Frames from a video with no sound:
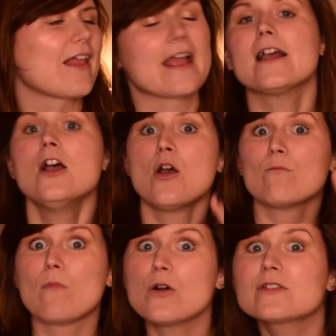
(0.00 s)
Like,
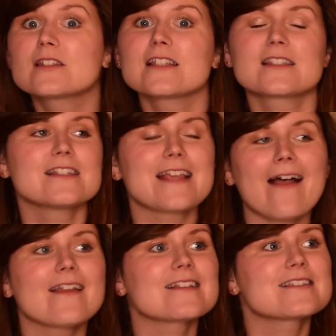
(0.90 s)
most distant
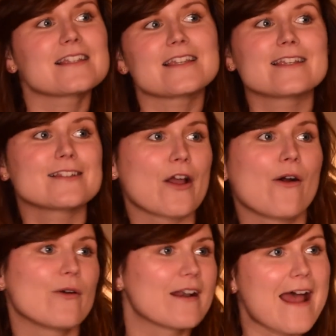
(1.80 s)
galaxy,
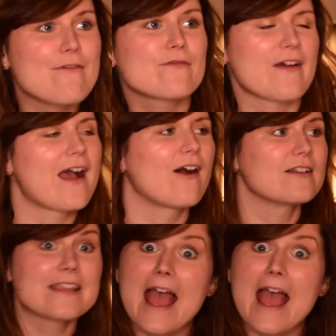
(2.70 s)
no, never found.